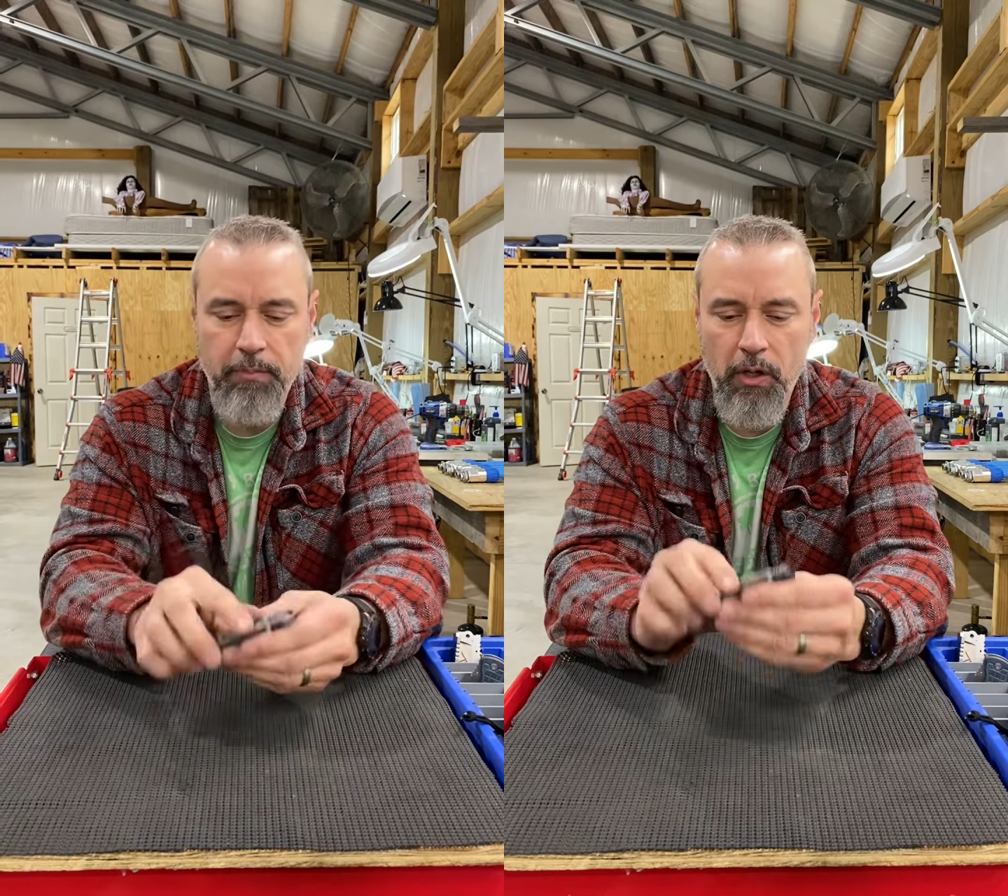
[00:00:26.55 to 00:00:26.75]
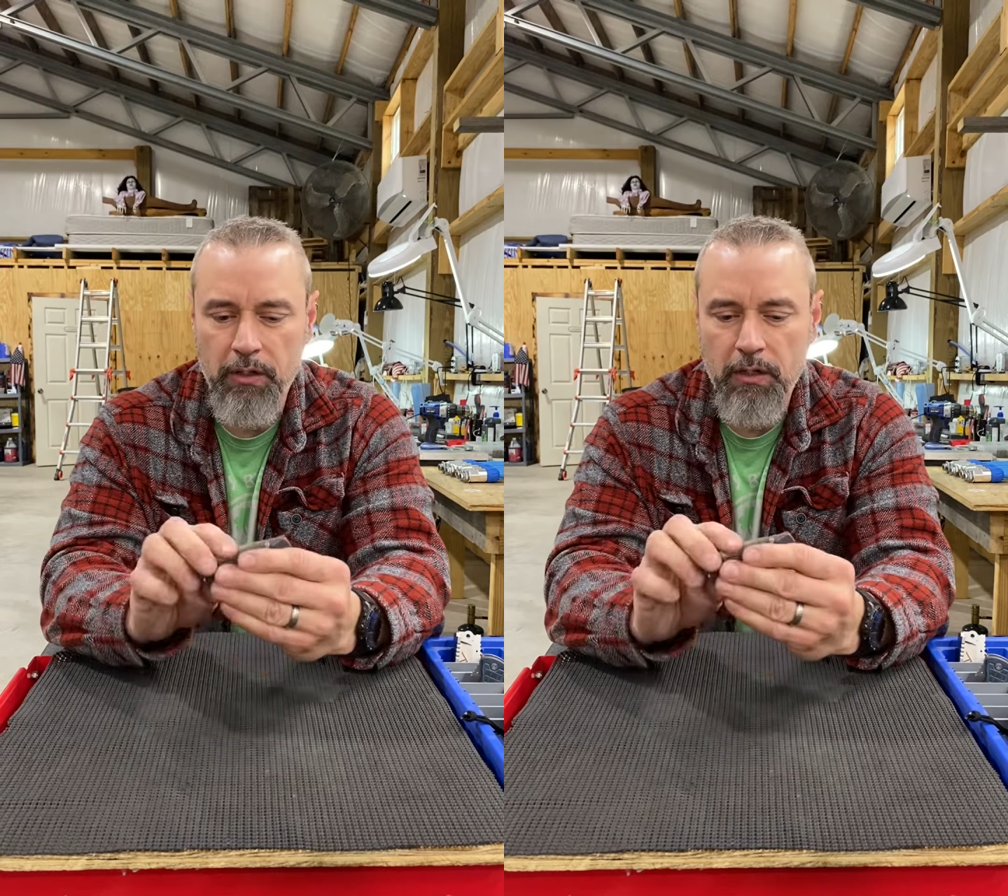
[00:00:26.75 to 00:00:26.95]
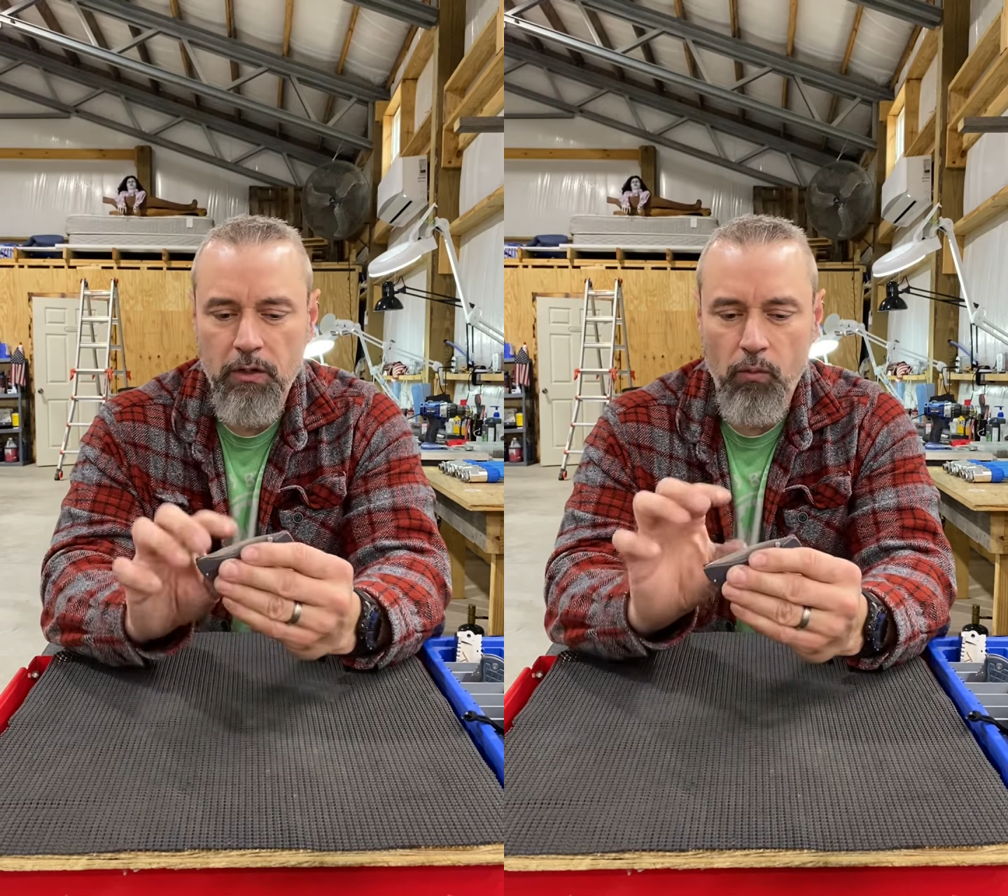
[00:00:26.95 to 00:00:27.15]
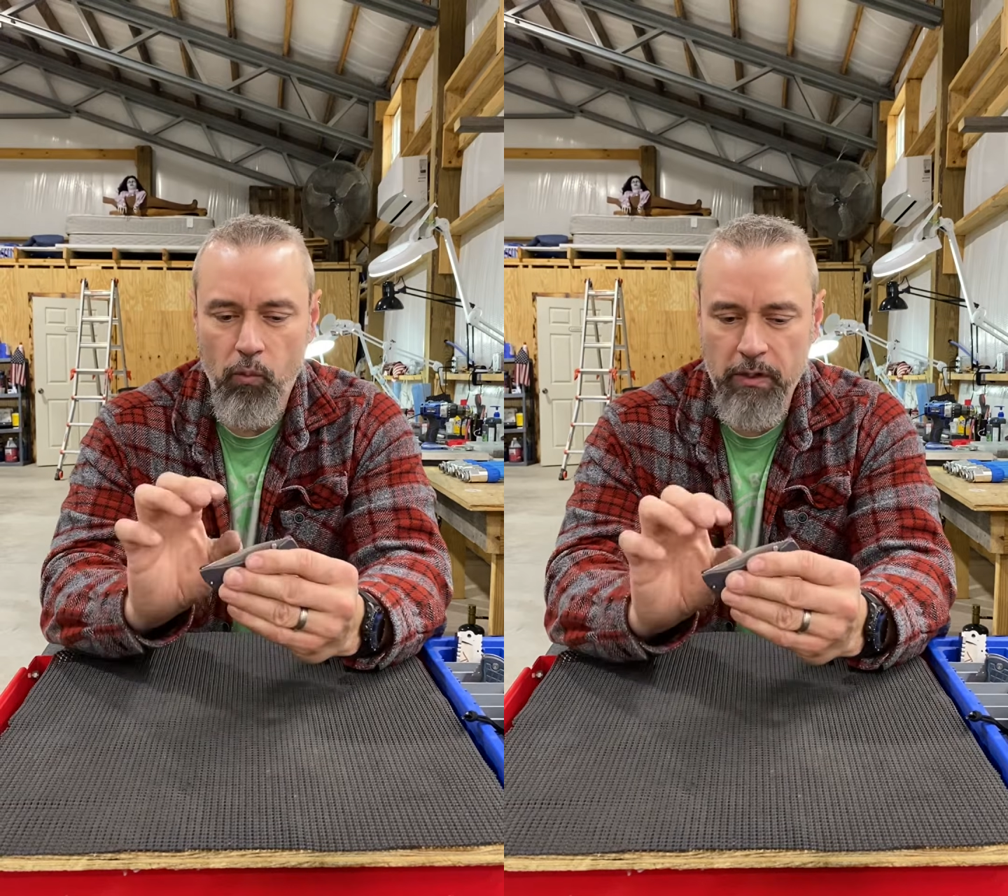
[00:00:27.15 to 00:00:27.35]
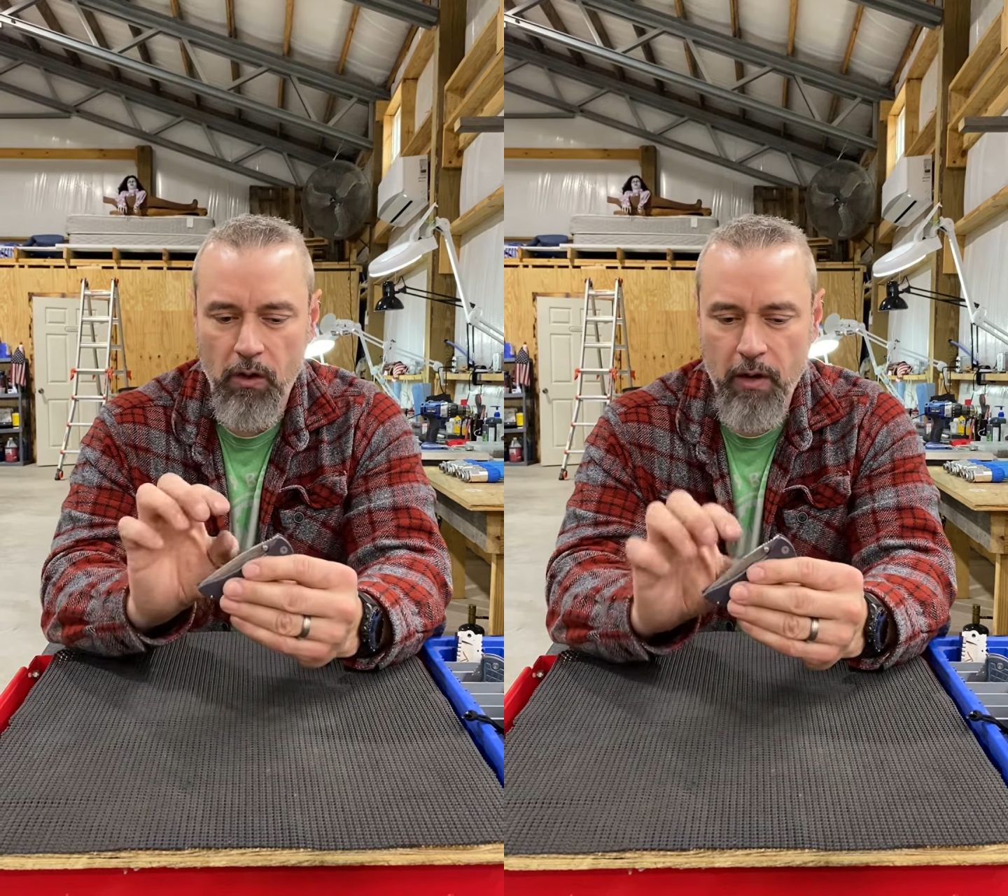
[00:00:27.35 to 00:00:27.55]
But
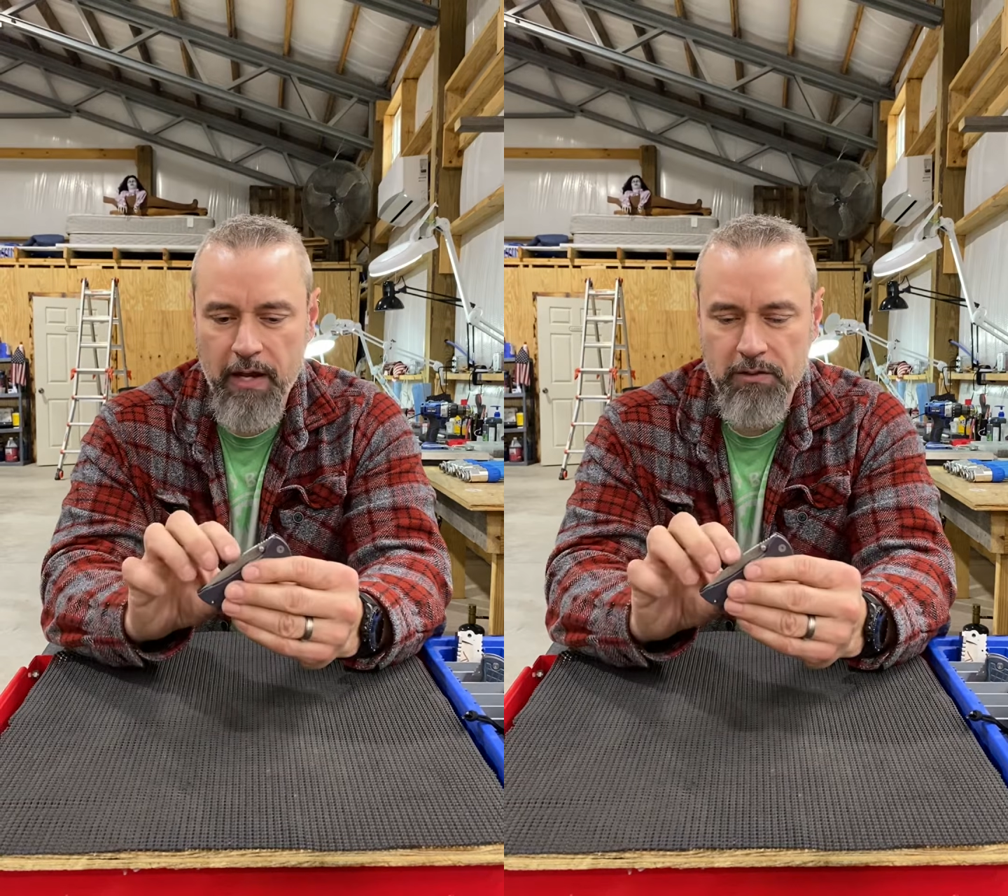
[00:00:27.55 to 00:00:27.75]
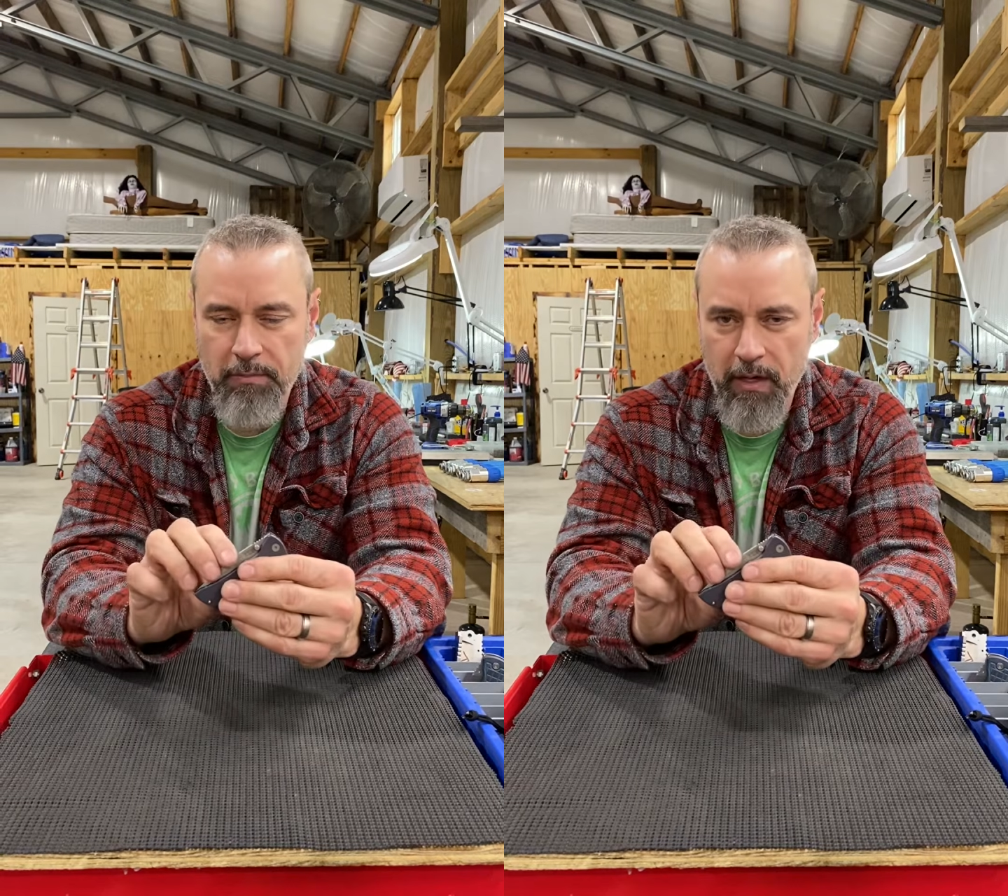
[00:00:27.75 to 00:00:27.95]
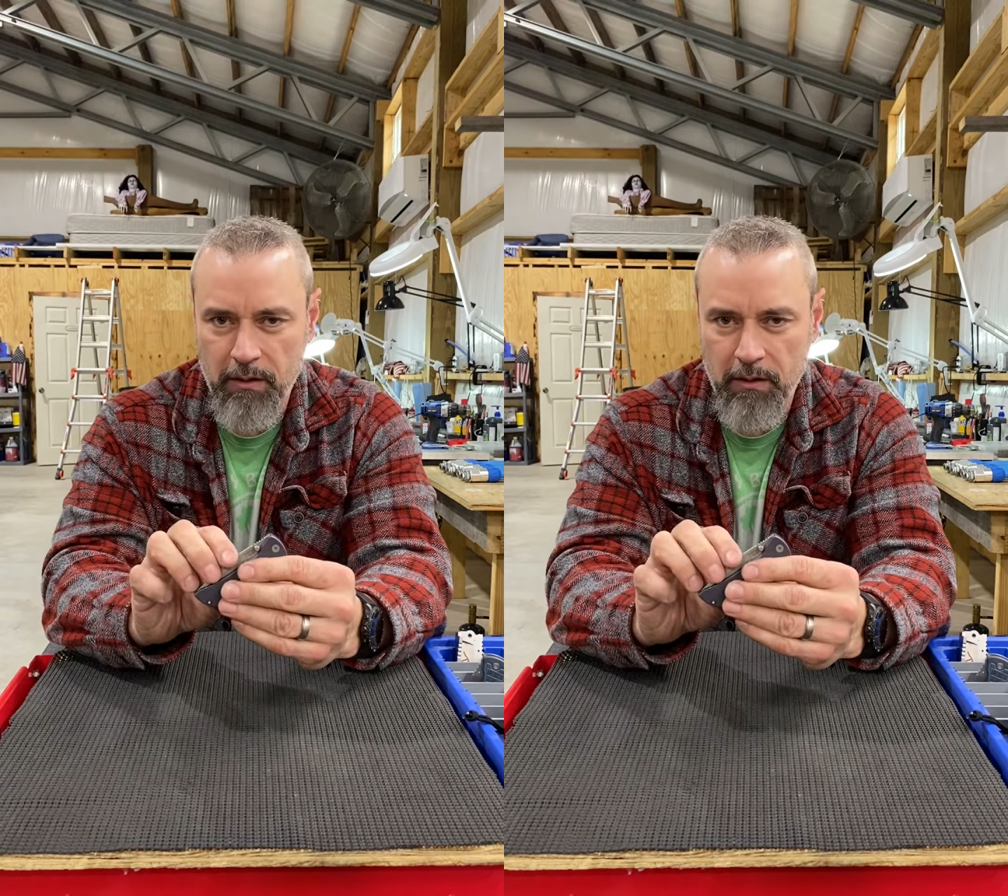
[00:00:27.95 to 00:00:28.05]
we don't actually make